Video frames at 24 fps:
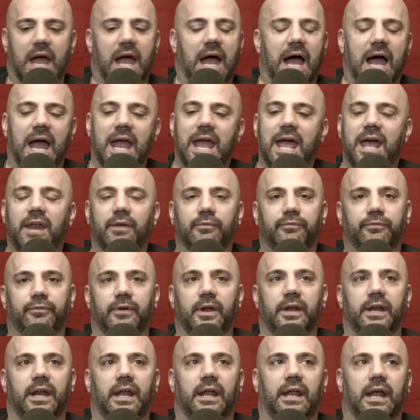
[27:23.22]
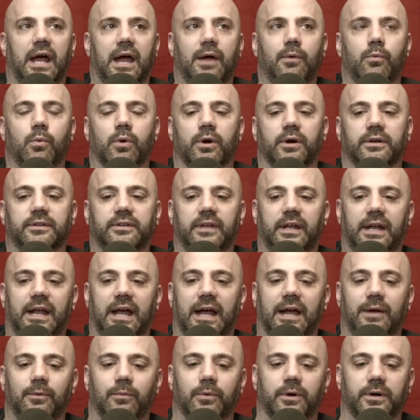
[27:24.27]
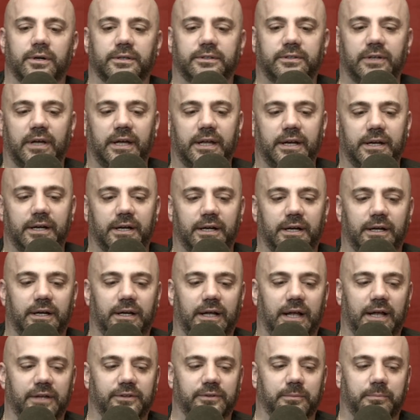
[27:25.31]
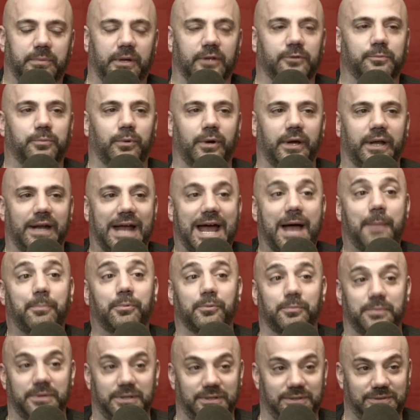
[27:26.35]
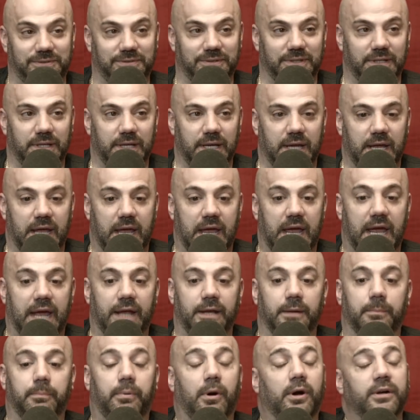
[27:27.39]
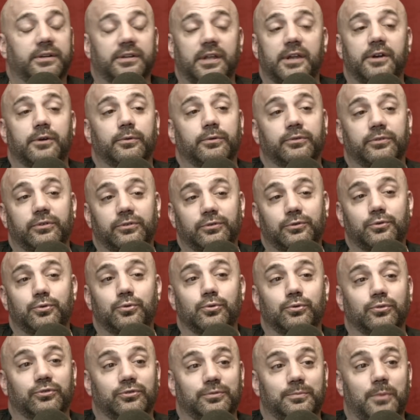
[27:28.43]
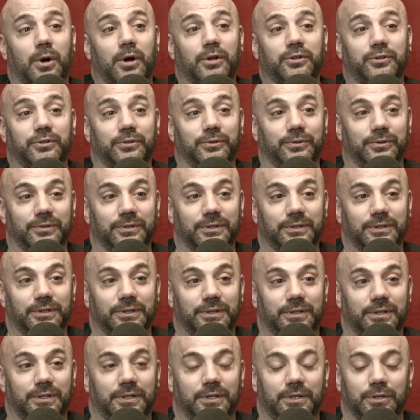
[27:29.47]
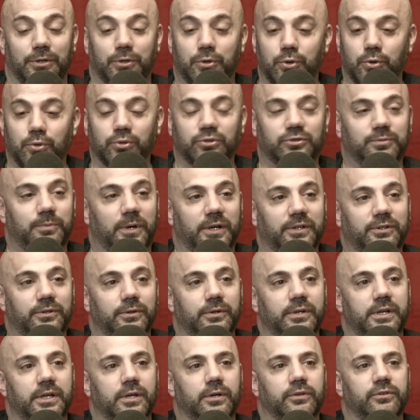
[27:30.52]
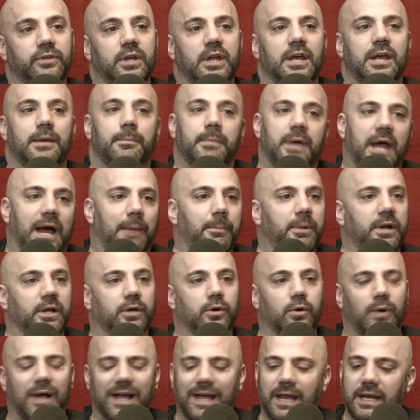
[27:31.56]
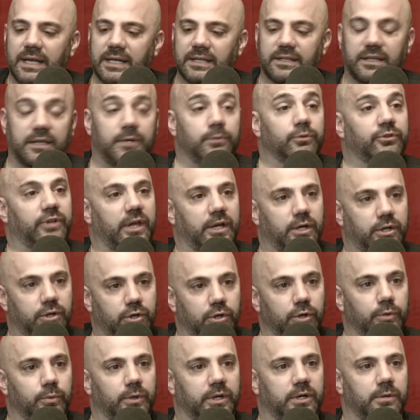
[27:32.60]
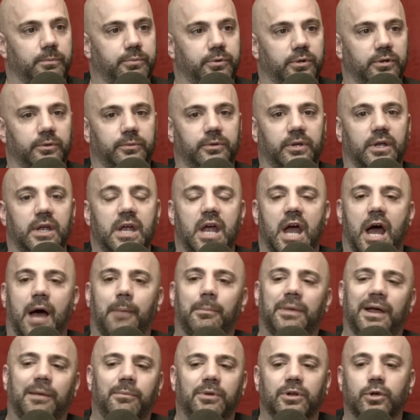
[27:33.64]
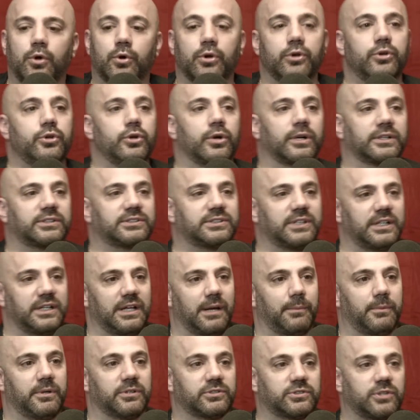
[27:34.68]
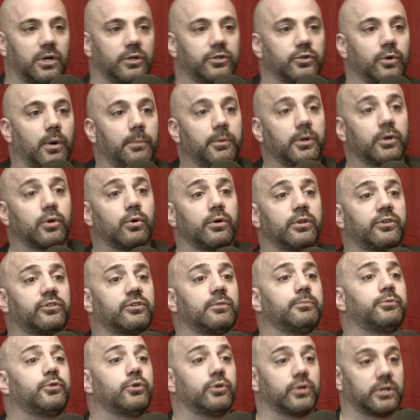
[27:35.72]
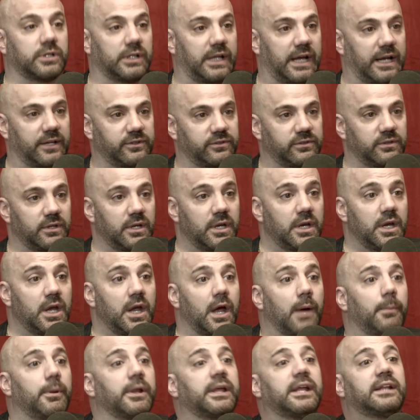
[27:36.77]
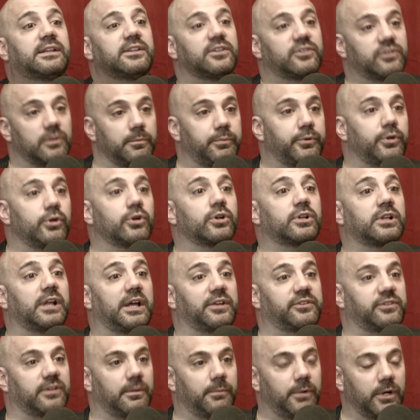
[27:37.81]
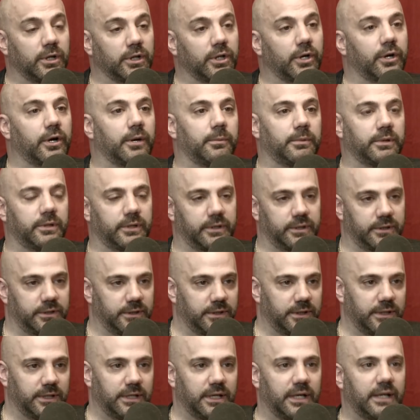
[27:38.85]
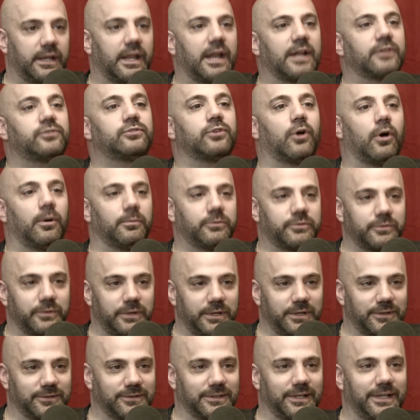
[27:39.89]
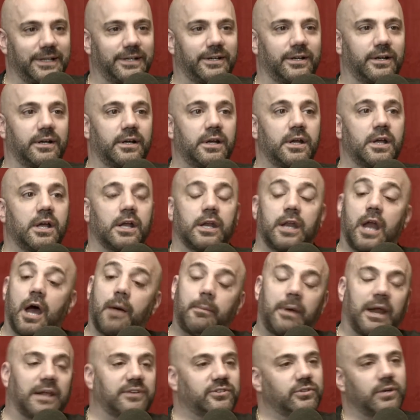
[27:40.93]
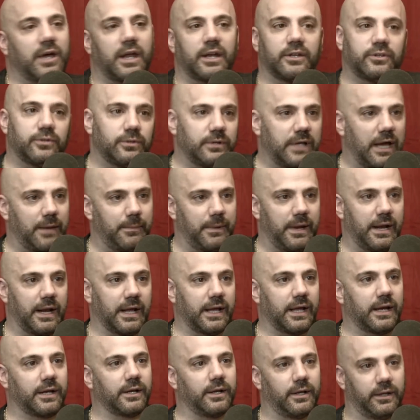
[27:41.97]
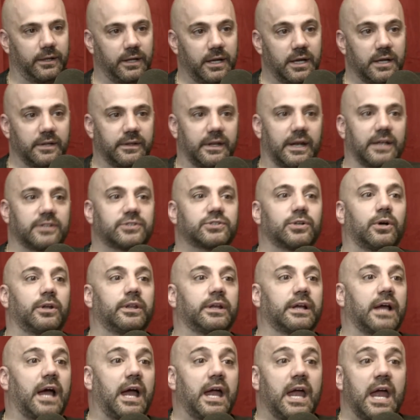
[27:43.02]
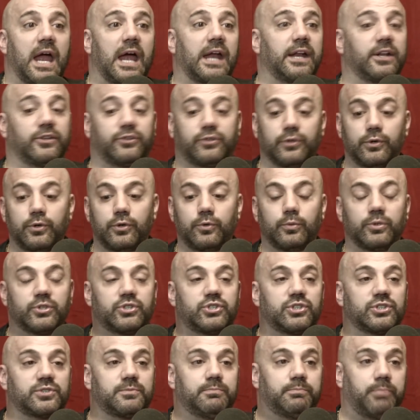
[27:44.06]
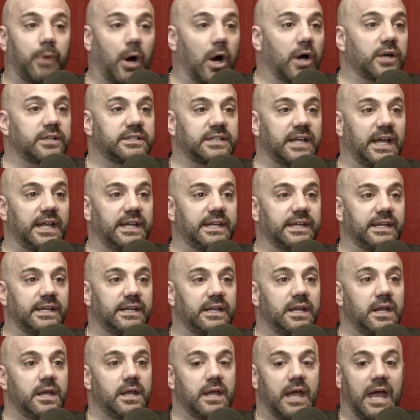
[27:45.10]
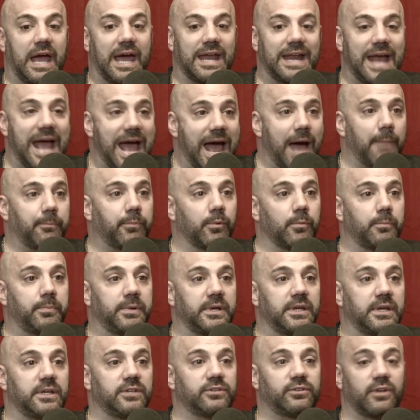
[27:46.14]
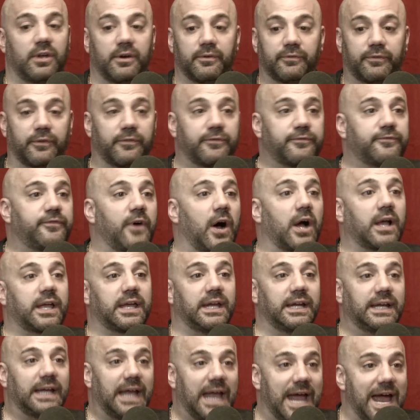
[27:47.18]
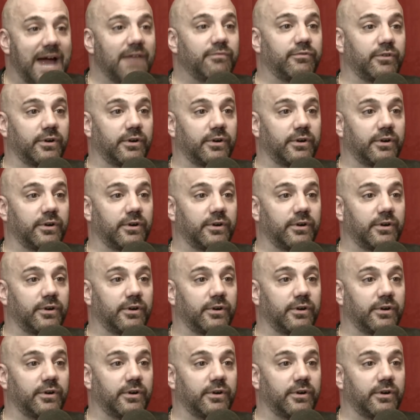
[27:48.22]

I had a friend. I worked at as a busboy at Applebee's, and the bartender was this cool, smart dude. And he goes, "Man, I'm gonna go. I gotta get." He was like good with computers. I'm gonna go to New York City. I'm gonna go to this computer class. I'm gonna get these computer classes. I'm gonna learn. And then I saw him 3 years later. "No, man, I still got to do that, man. I got to go." Then I saw the guy, and the dude was just bartending at Applebee's for fucking ever.